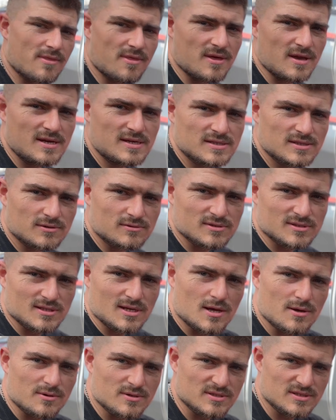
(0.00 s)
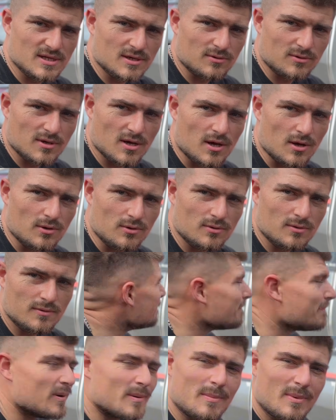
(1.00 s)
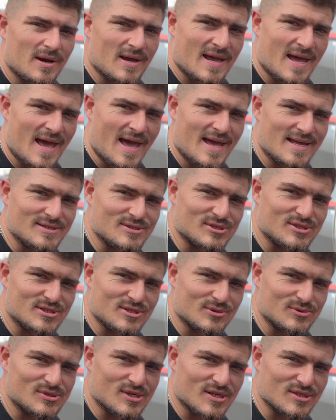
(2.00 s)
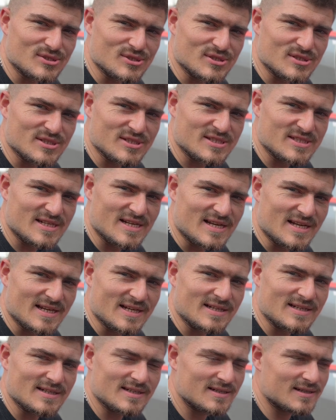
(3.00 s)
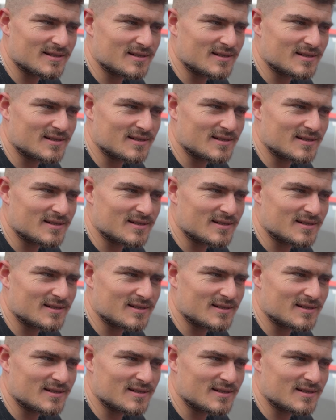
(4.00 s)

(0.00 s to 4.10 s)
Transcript: These are as low as they'll go, but my head still touches the ceiling.